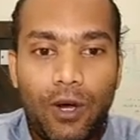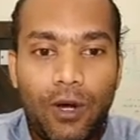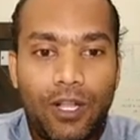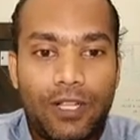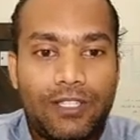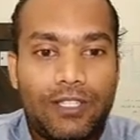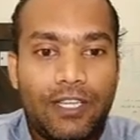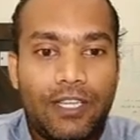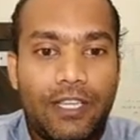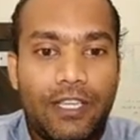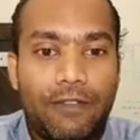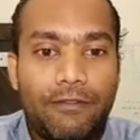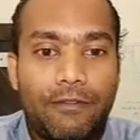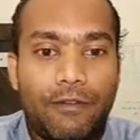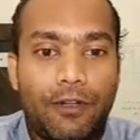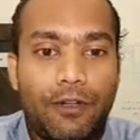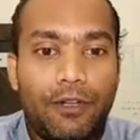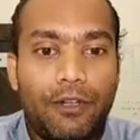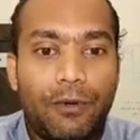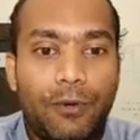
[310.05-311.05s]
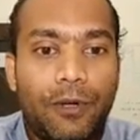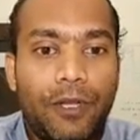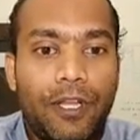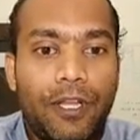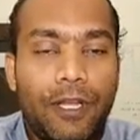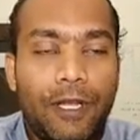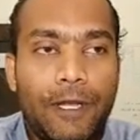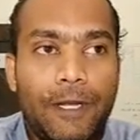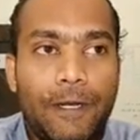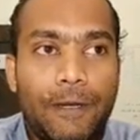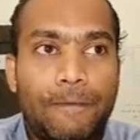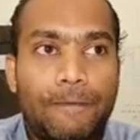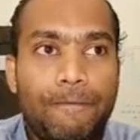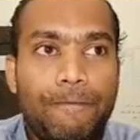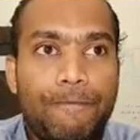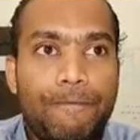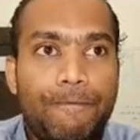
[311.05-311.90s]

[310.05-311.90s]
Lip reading: let's say if you do it in